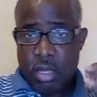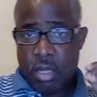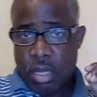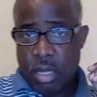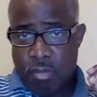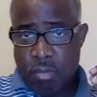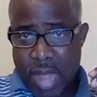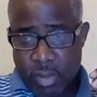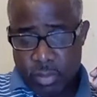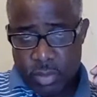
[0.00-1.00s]

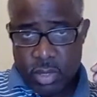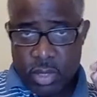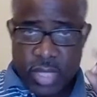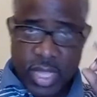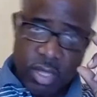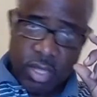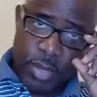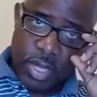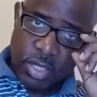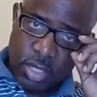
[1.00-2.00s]
amount that the
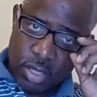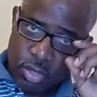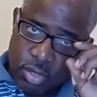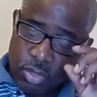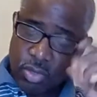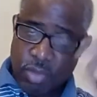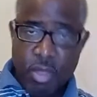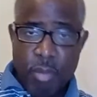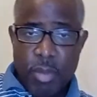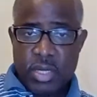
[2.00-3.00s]
patient took. So if
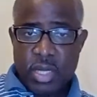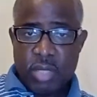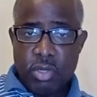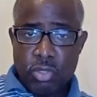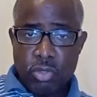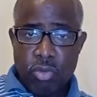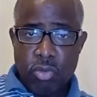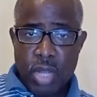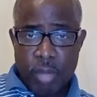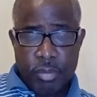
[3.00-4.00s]
your patient took 2
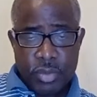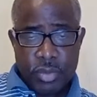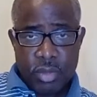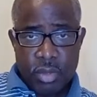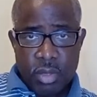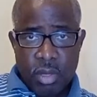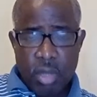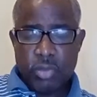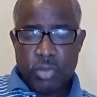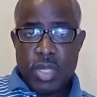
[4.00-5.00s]
cups
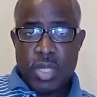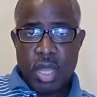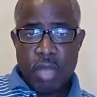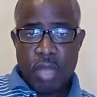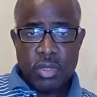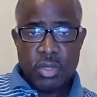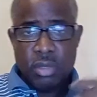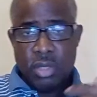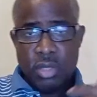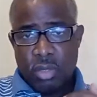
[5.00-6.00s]
or 3 cups, the
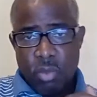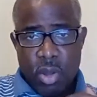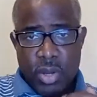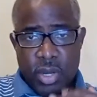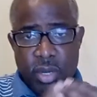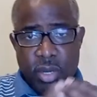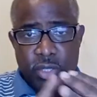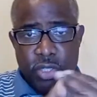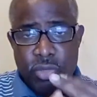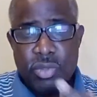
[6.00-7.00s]
water, the
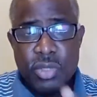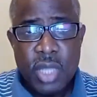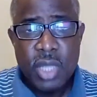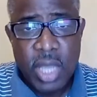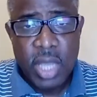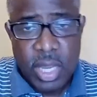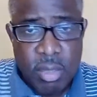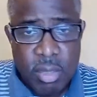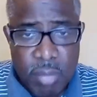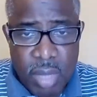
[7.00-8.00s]
juice, and the
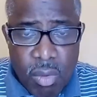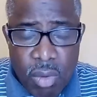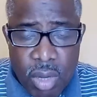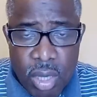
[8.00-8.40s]
milk,